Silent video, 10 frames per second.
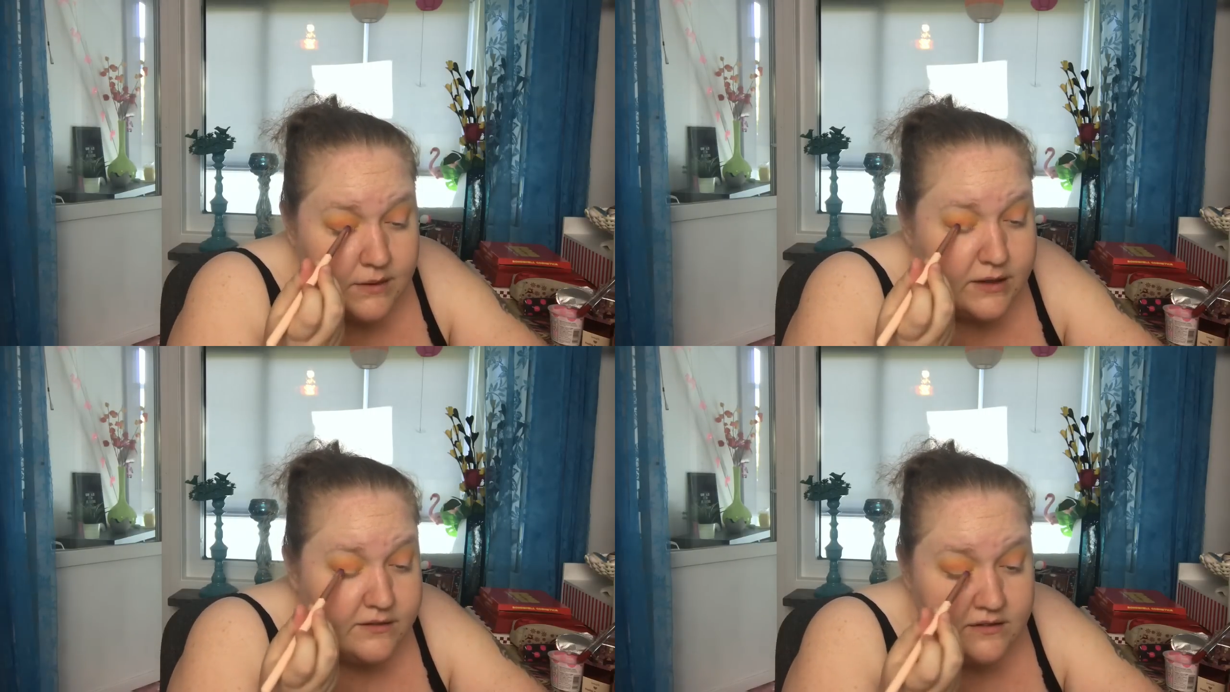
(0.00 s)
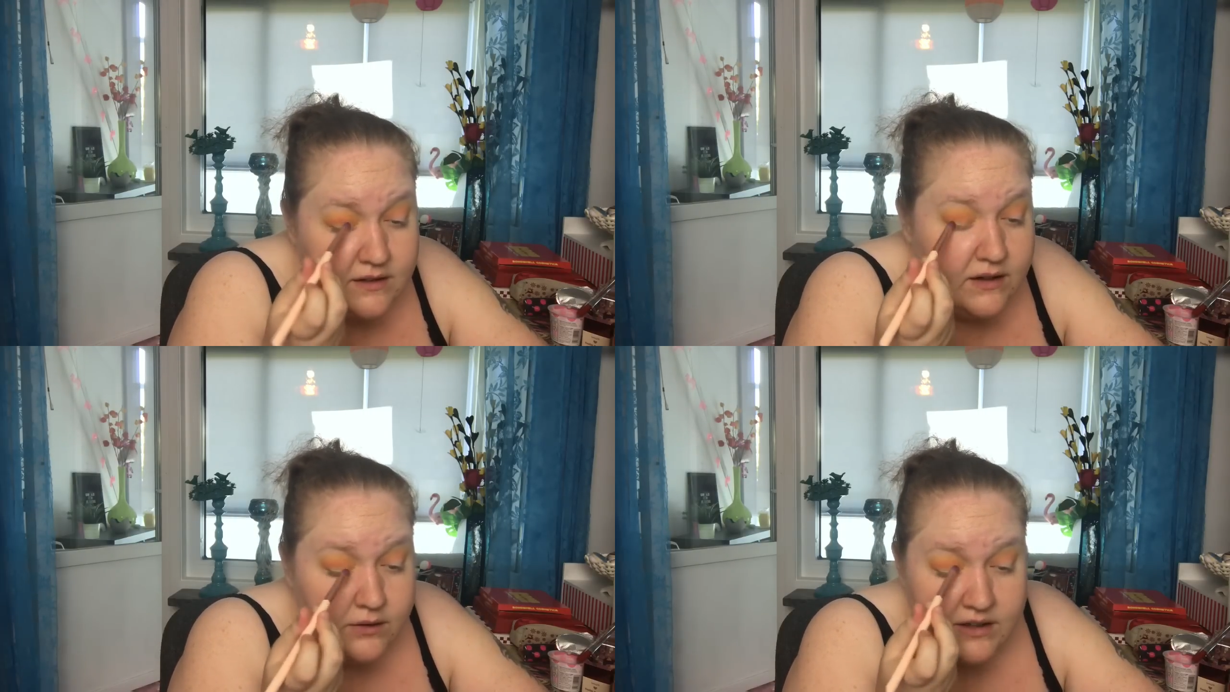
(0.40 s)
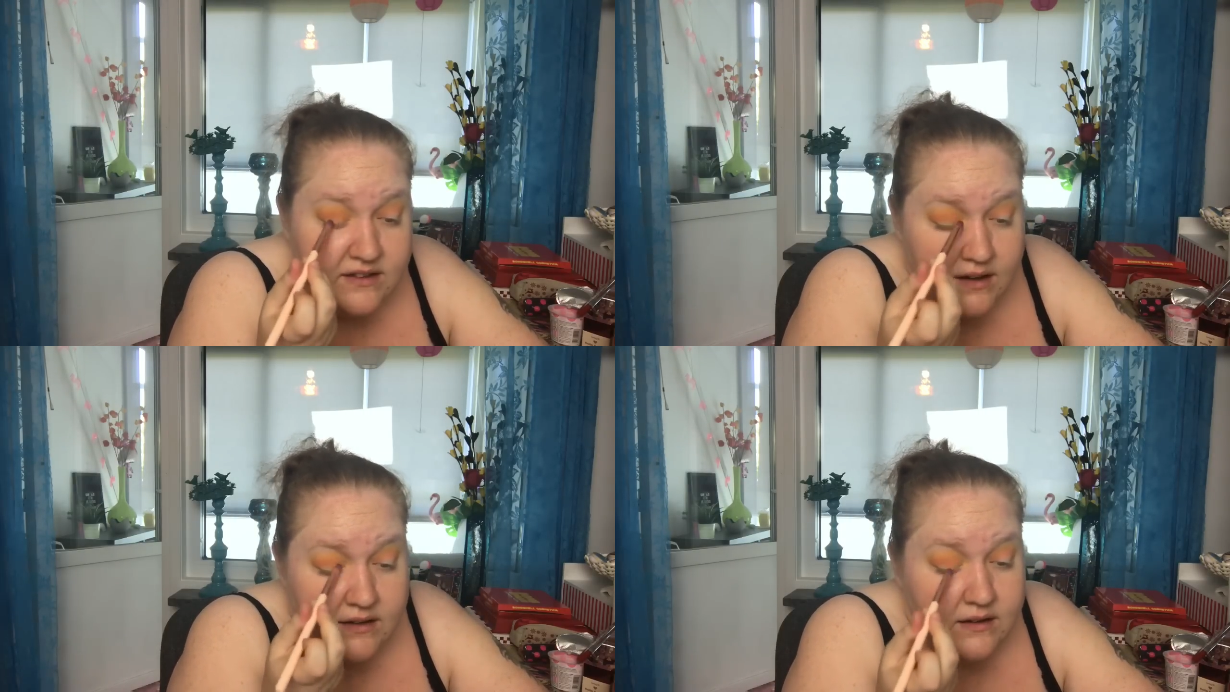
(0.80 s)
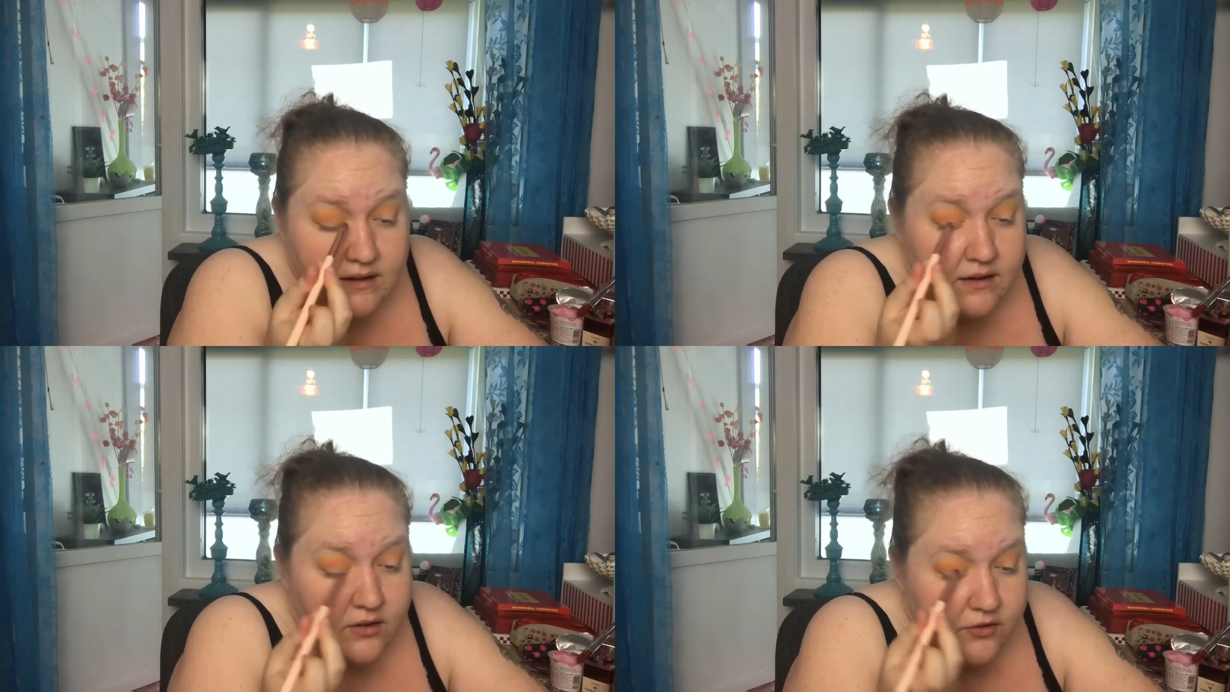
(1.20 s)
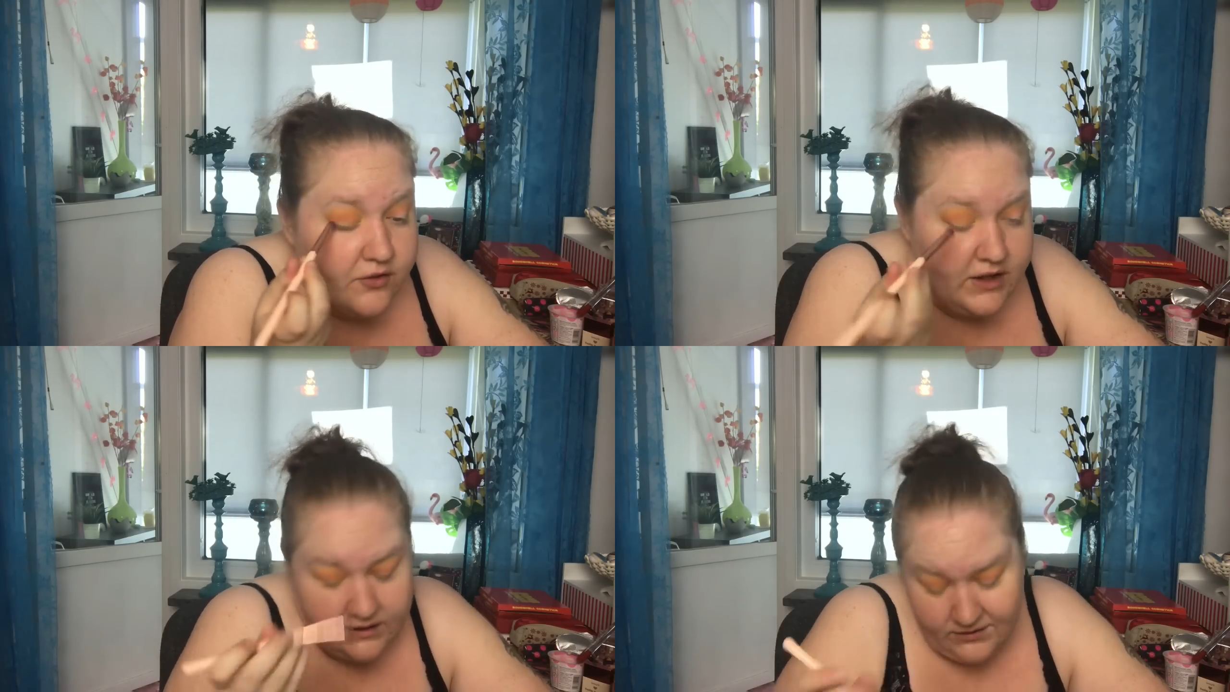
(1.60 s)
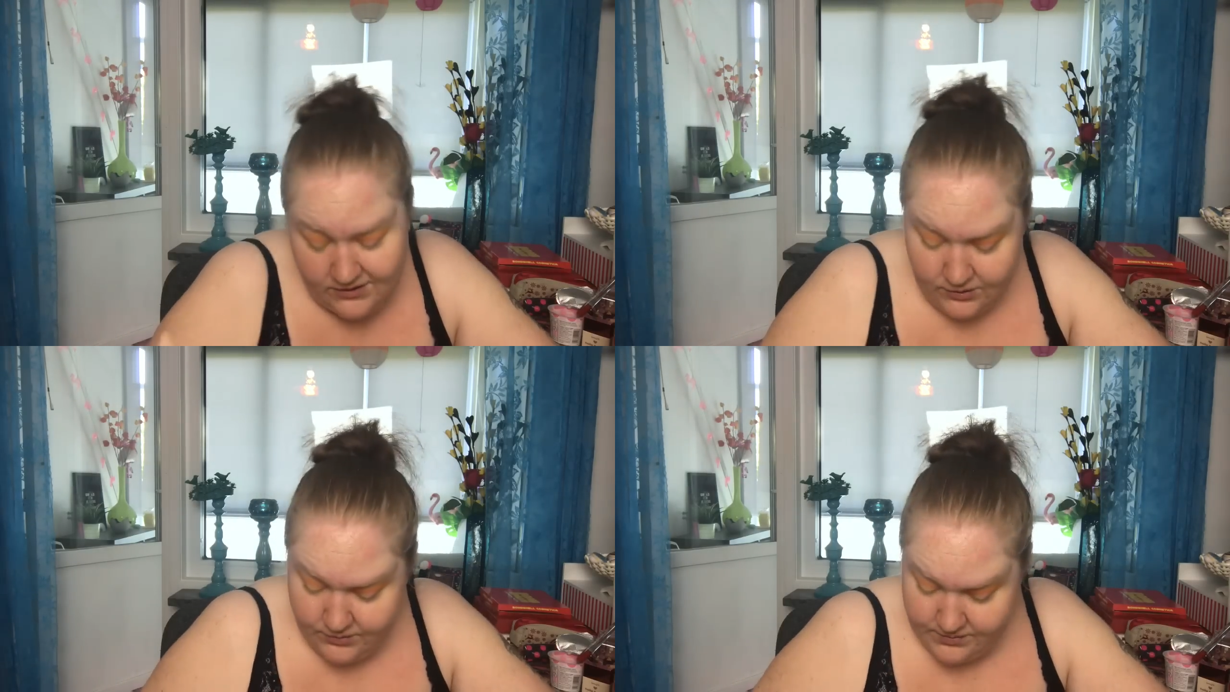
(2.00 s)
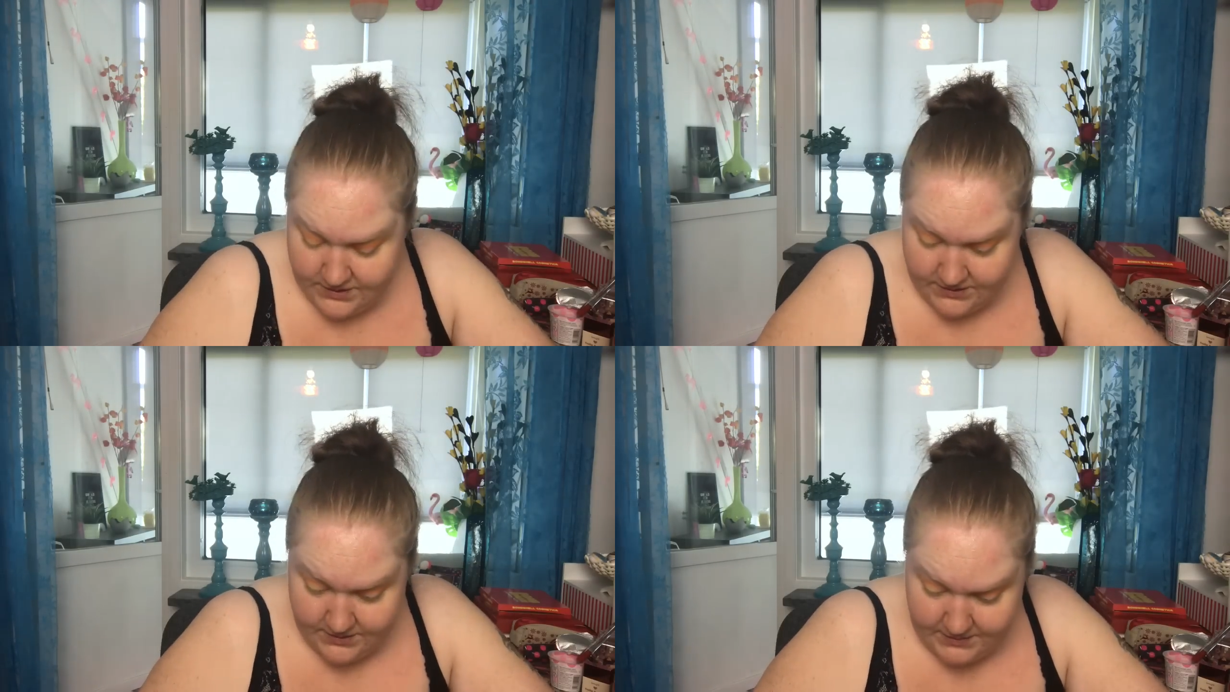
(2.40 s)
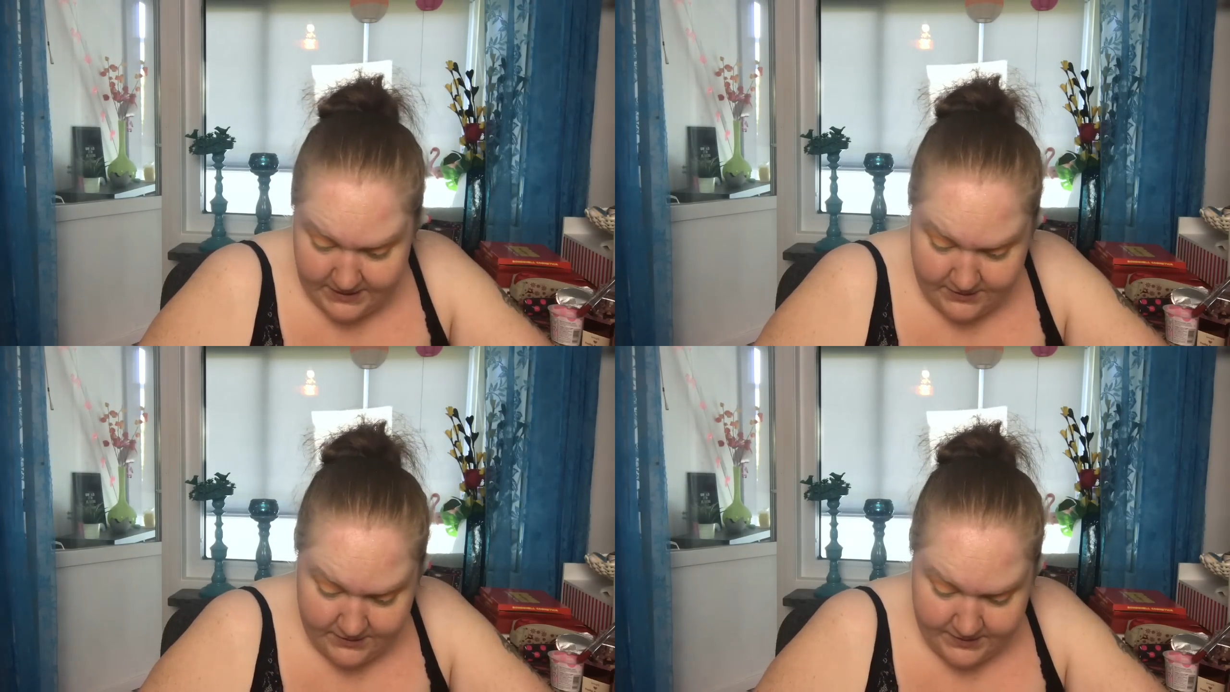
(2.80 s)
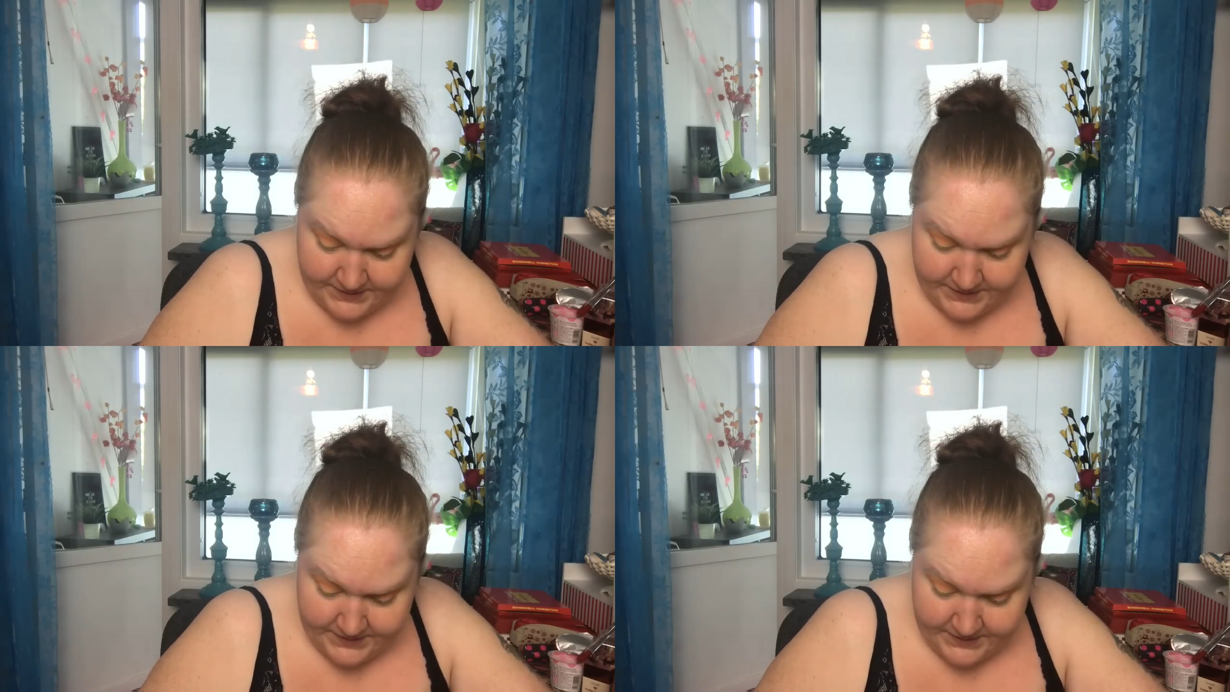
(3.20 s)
considering taking it off again, so it doesn't matter.